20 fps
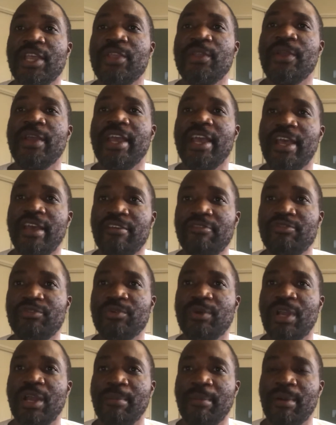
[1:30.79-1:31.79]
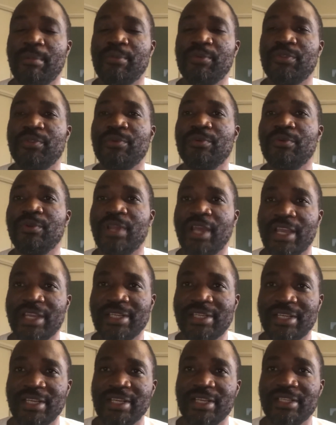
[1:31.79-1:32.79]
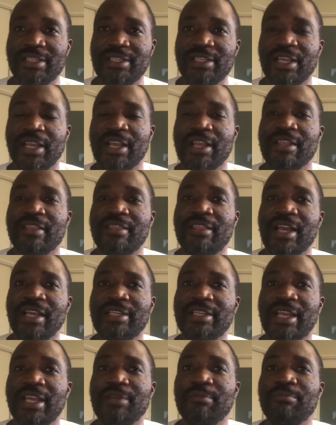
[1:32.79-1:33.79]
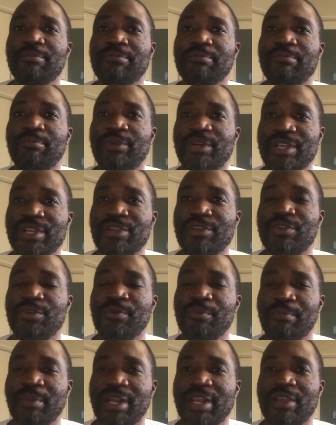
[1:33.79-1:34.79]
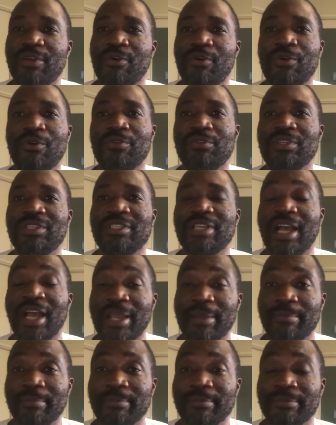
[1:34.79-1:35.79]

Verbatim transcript: you have to come up with good ideas that can bring you money all the time.